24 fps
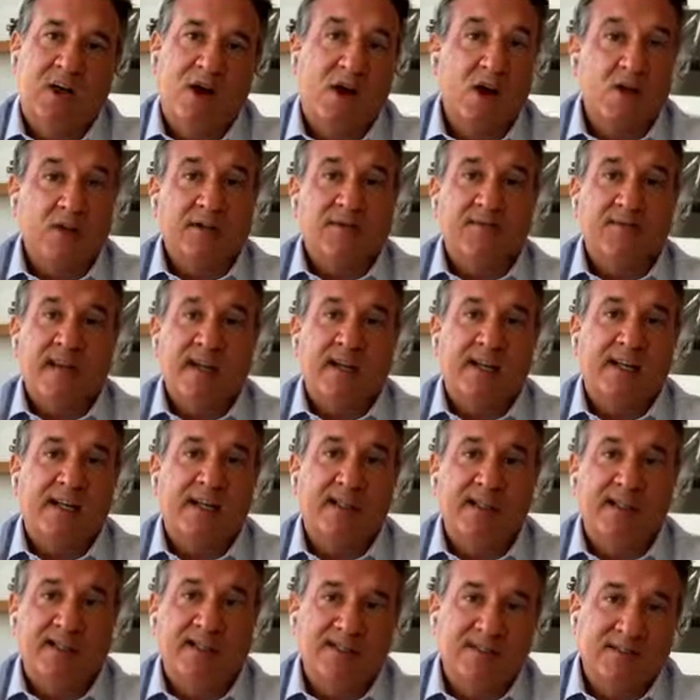All of that, I
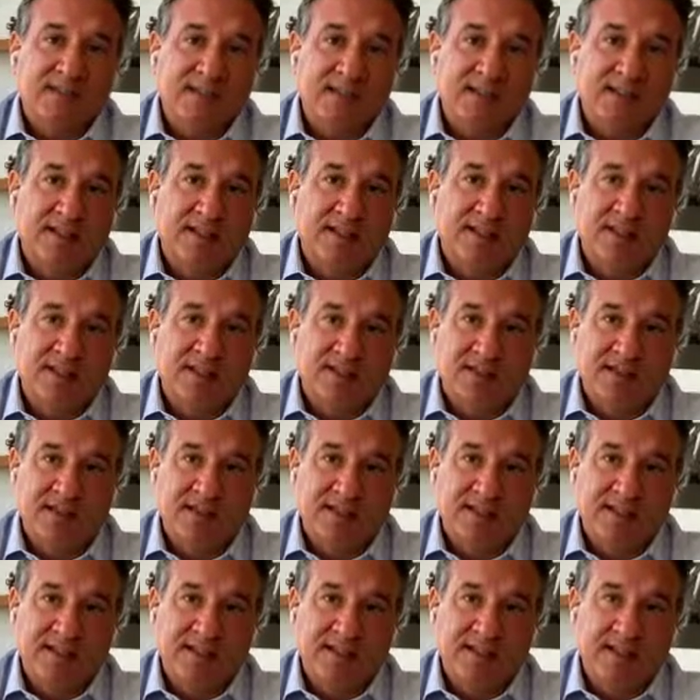think, is going to
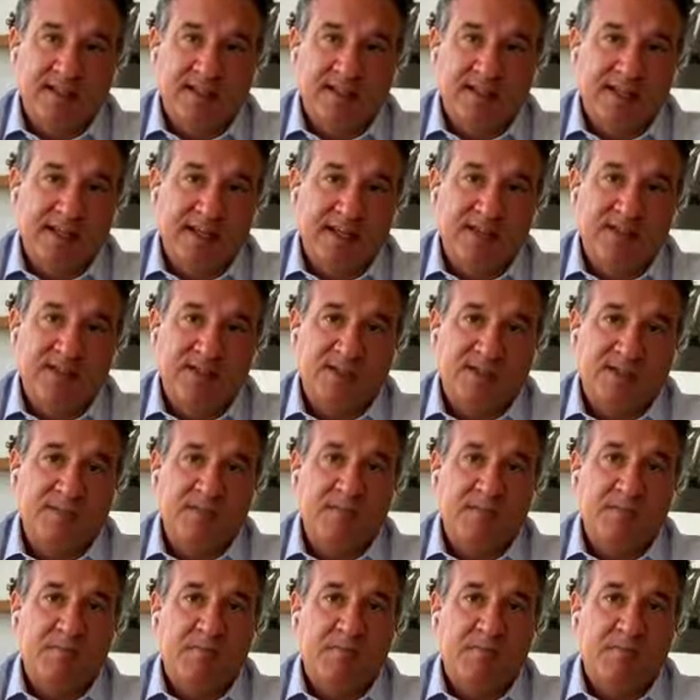accelerate and catch up.